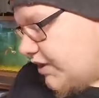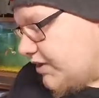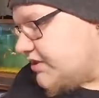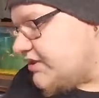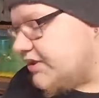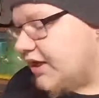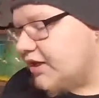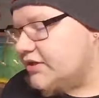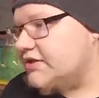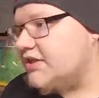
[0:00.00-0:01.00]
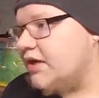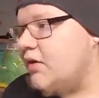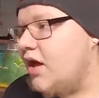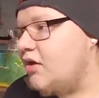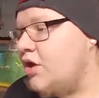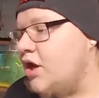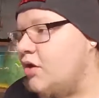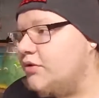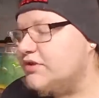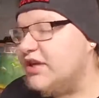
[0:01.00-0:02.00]
she's like, well, I don't
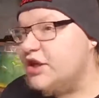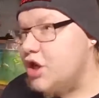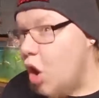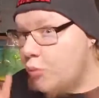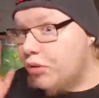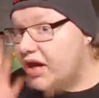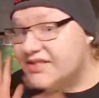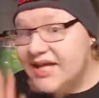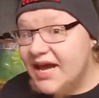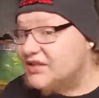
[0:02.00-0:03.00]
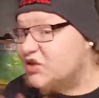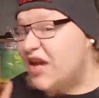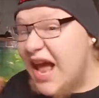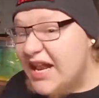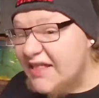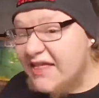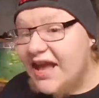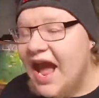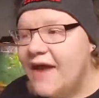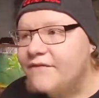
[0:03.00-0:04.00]
know. There's like no price tags on
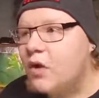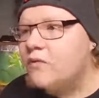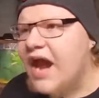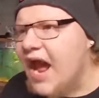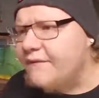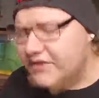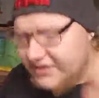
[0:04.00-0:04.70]
anything. Over half the